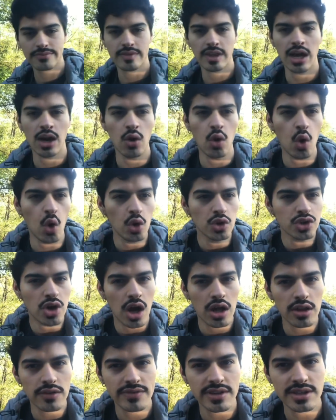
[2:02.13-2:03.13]
I'll hold
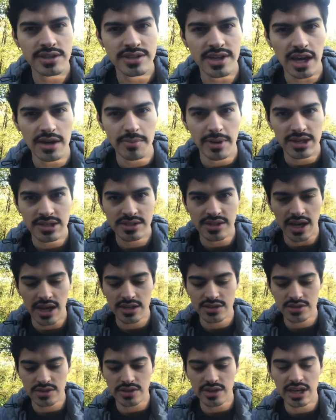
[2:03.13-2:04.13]
all of these side by
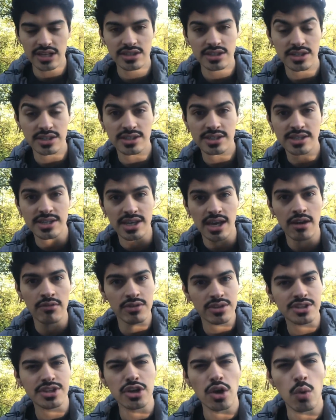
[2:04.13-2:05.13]
side so you guys can see every
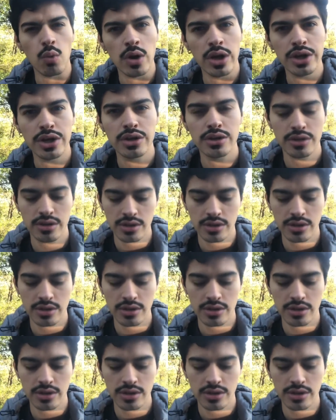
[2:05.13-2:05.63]
single one.